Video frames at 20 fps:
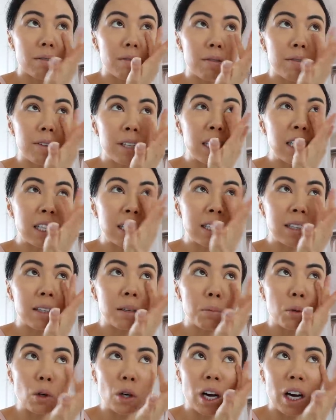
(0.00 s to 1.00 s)
Vita
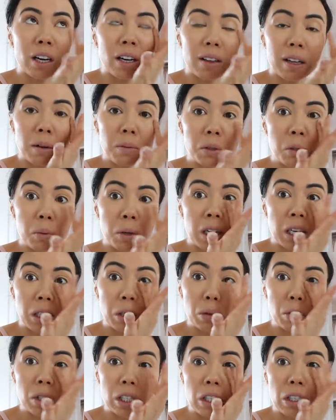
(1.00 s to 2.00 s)
Liberata, that was one I
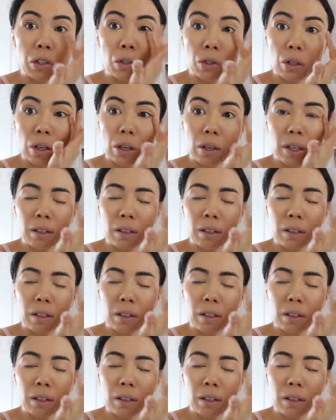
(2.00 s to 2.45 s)
used years ago.